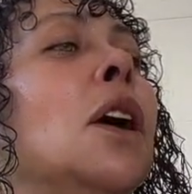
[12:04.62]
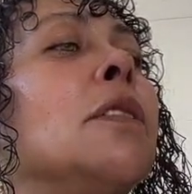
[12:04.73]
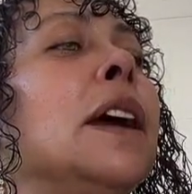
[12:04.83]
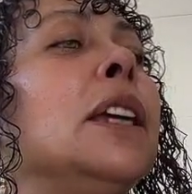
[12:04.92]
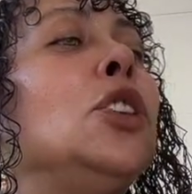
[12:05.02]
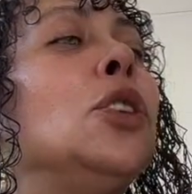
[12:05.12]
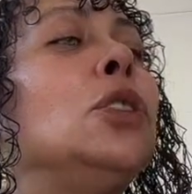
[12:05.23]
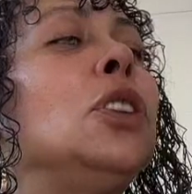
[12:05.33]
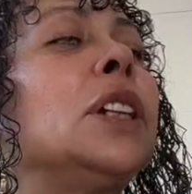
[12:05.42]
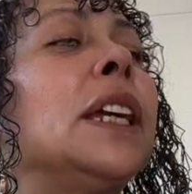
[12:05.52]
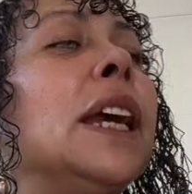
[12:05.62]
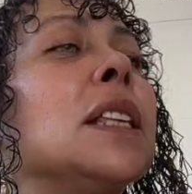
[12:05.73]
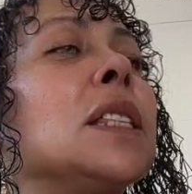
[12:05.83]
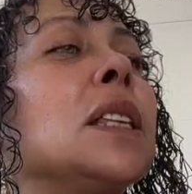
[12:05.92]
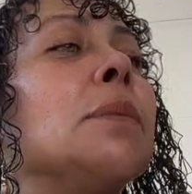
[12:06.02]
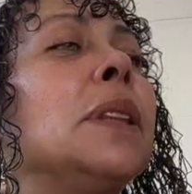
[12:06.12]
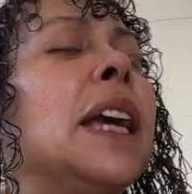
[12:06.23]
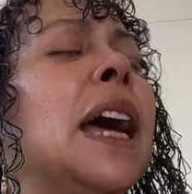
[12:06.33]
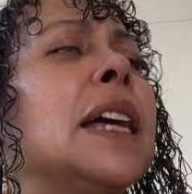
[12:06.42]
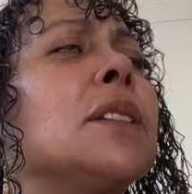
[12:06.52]
all right? You're looking at
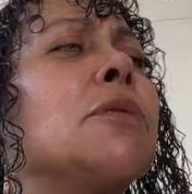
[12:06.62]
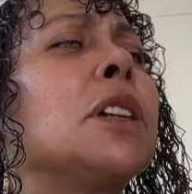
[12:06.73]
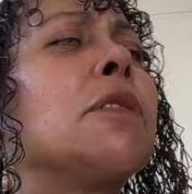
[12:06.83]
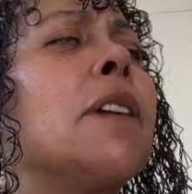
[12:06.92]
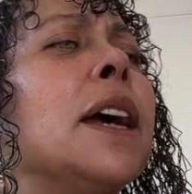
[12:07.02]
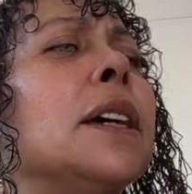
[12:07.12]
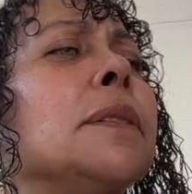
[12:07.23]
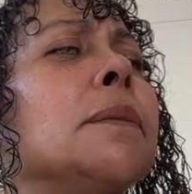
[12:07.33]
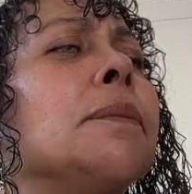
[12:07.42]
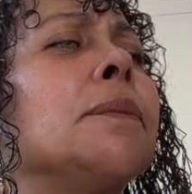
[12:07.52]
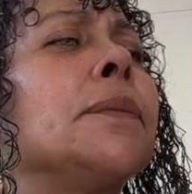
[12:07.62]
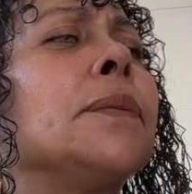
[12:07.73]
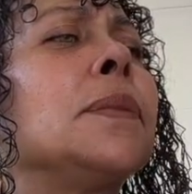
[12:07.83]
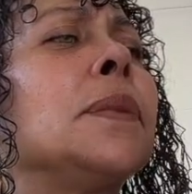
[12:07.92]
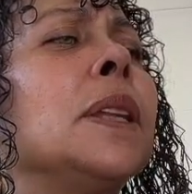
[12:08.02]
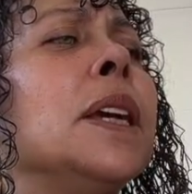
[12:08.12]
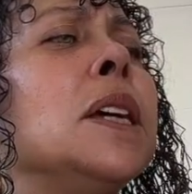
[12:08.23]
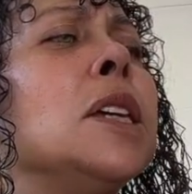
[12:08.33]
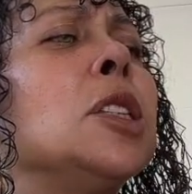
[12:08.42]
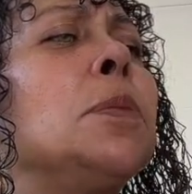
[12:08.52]
something as a regret.
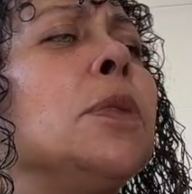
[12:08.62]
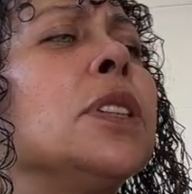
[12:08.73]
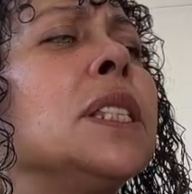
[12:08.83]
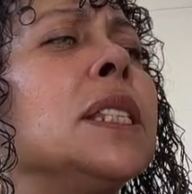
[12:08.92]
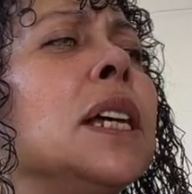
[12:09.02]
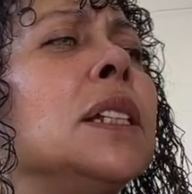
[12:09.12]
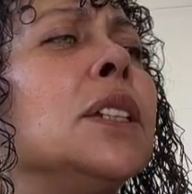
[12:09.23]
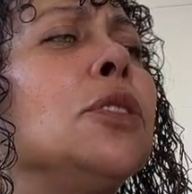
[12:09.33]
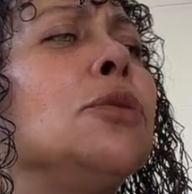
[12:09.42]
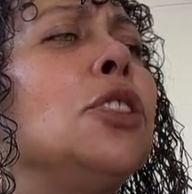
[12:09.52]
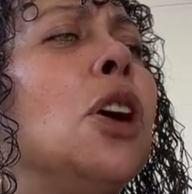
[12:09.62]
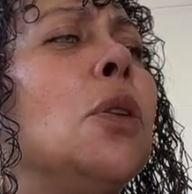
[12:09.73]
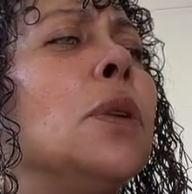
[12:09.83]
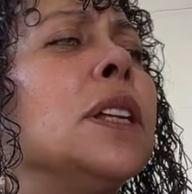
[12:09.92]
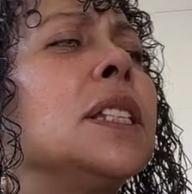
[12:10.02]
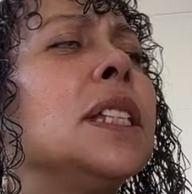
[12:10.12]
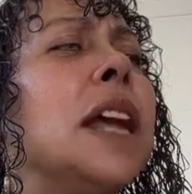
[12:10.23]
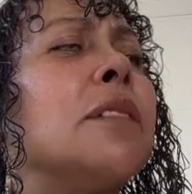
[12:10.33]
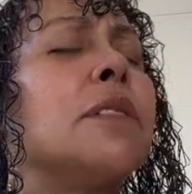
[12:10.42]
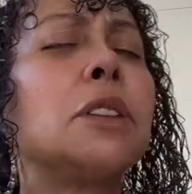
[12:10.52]
Spirit's telling you, no, it's
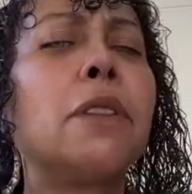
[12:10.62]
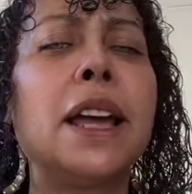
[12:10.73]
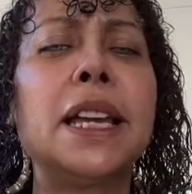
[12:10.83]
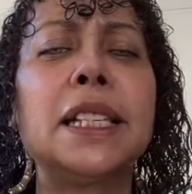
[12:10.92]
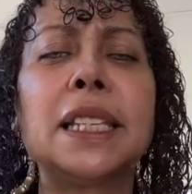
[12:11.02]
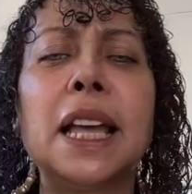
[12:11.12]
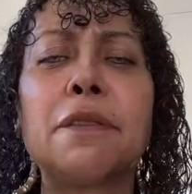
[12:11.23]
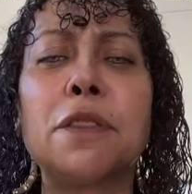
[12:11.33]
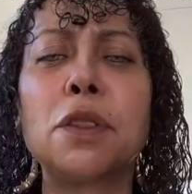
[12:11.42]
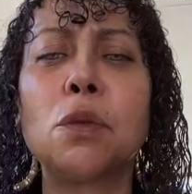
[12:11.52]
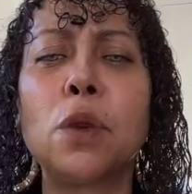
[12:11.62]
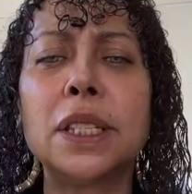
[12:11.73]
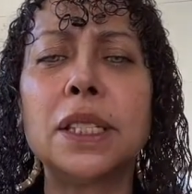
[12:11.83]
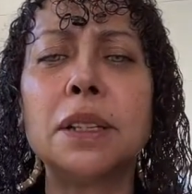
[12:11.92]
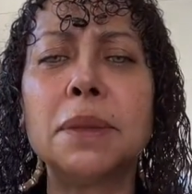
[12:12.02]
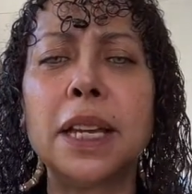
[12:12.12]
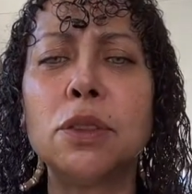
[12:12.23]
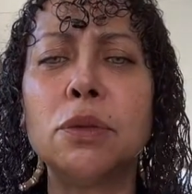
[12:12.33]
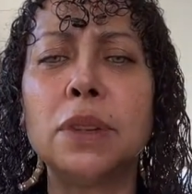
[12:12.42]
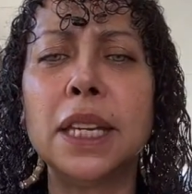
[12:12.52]
not a regret. It's like for the wisdom that
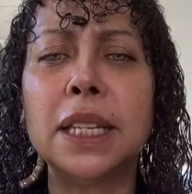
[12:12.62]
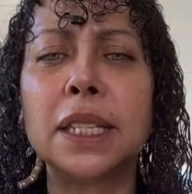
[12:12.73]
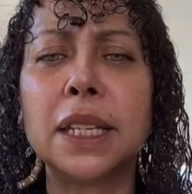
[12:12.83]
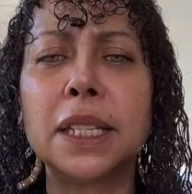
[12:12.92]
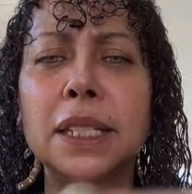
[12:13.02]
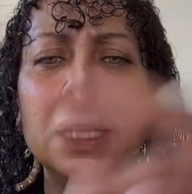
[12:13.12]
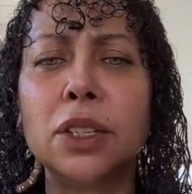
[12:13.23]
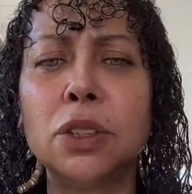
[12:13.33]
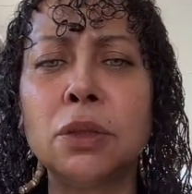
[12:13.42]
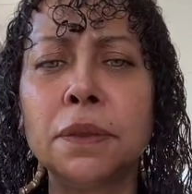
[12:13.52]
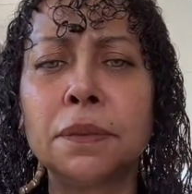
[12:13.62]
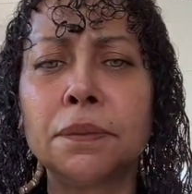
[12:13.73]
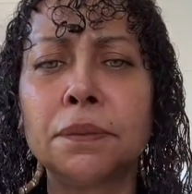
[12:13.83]
you need to continue.